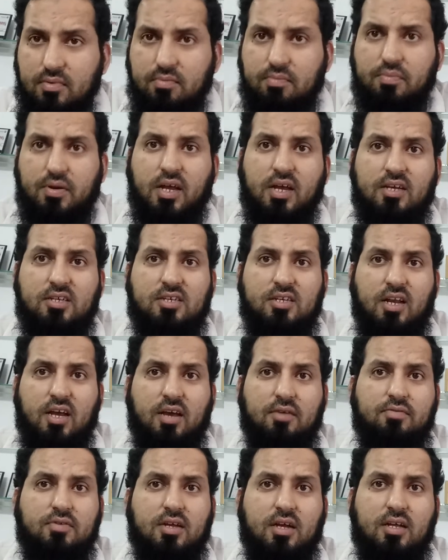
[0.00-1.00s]
bring
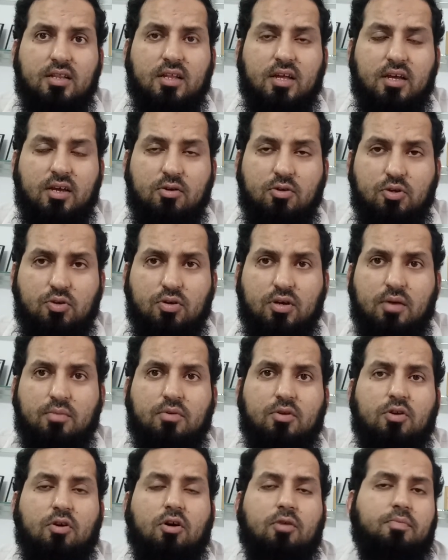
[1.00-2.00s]
slaves. They used to come
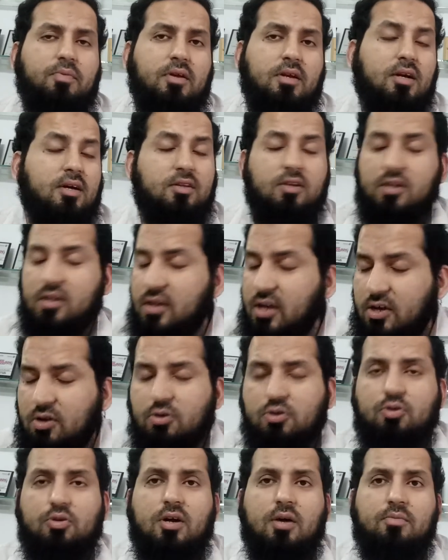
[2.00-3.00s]
to they
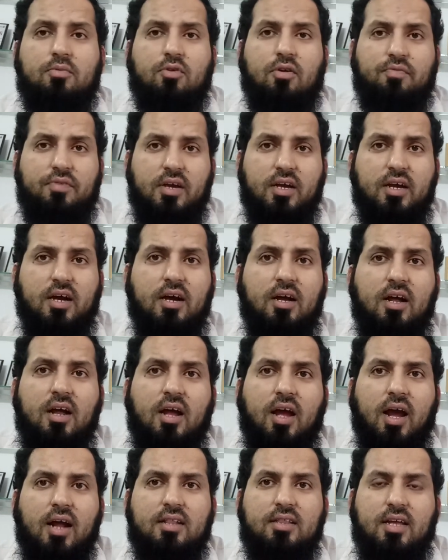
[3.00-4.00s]
used to come to Africa,
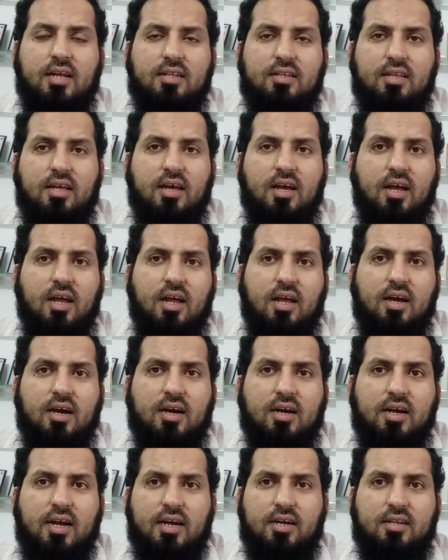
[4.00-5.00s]
and then they
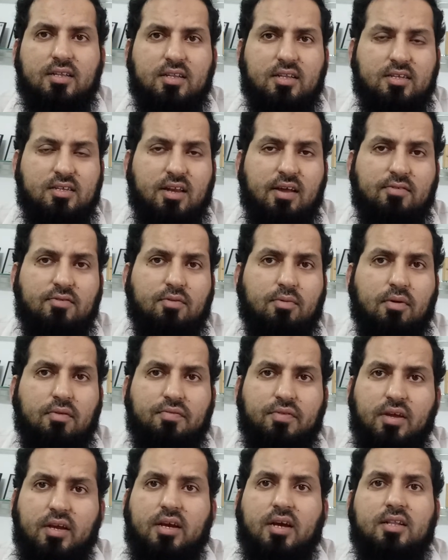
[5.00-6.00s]
get the slaves from
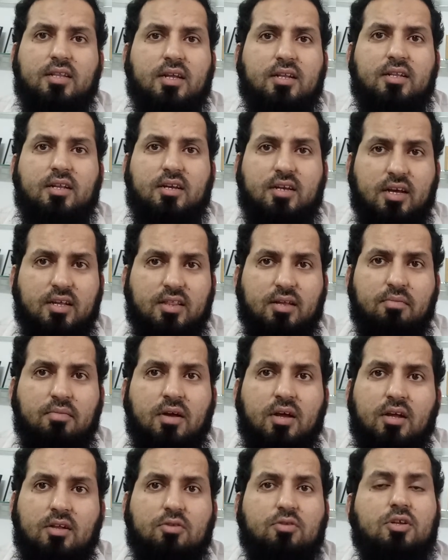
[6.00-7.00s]
Africa, and then they take
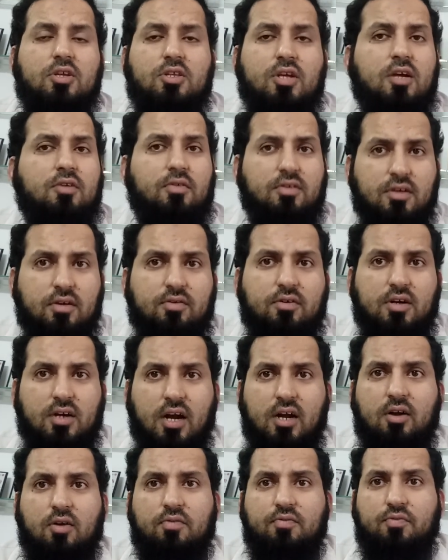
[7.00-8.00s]
them. So that was a
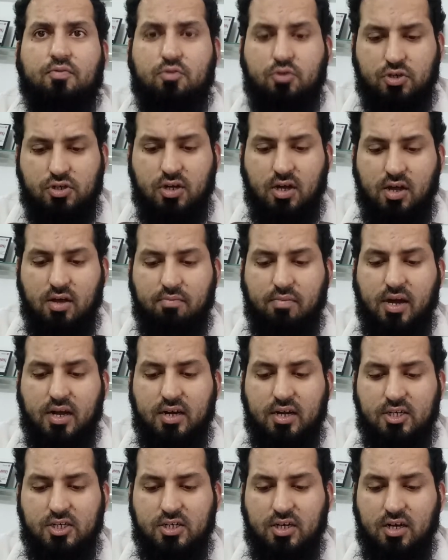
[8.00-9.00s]
kind of forced
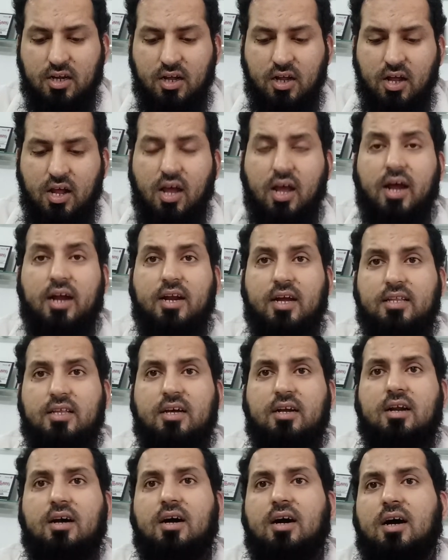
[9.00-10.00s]
migration. And
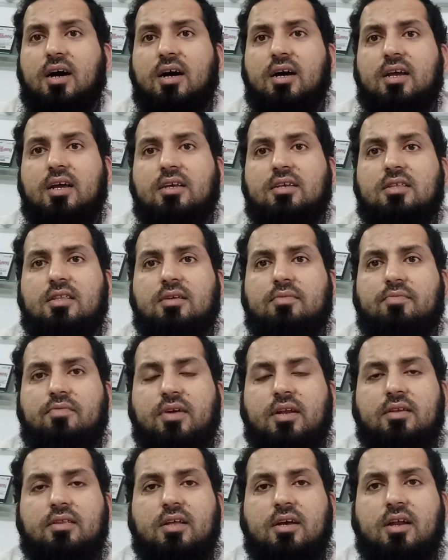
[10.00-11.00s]
other is
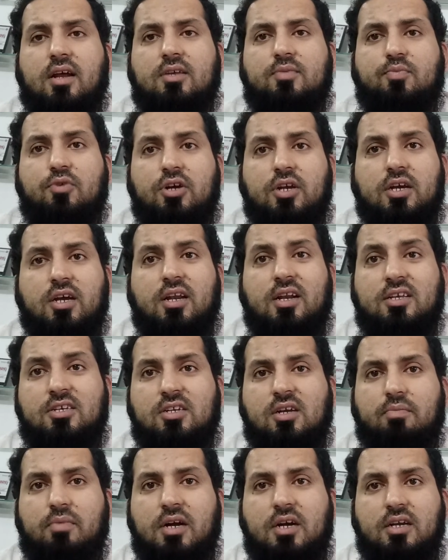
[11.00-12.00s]
when there is political
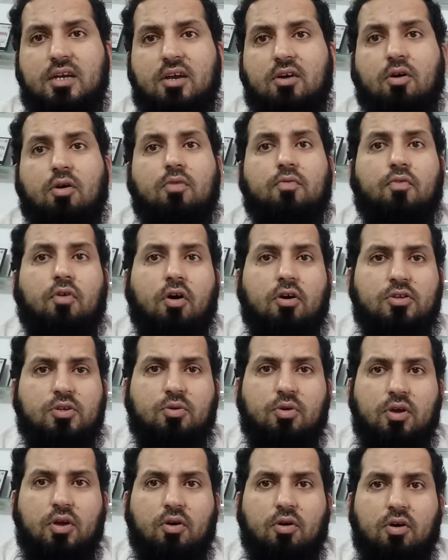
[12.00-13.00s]
instability or wars
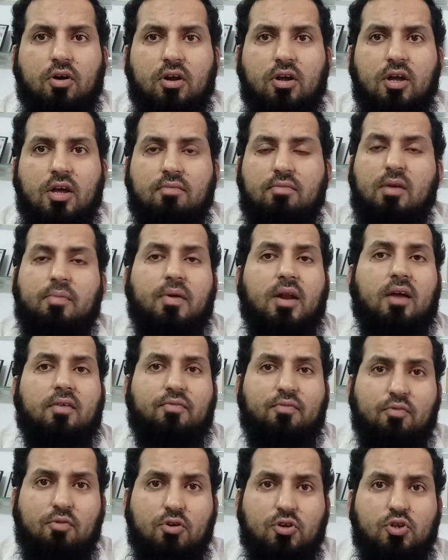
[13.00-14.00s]
going on, people are
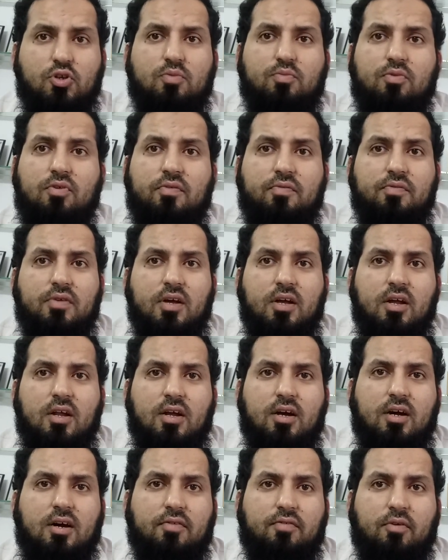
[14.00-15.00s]
forced to move
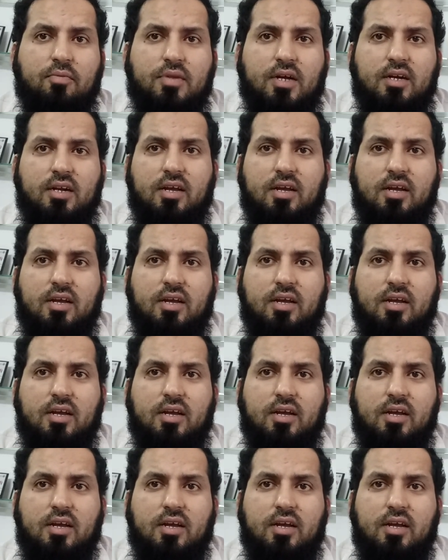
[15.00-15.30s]
from that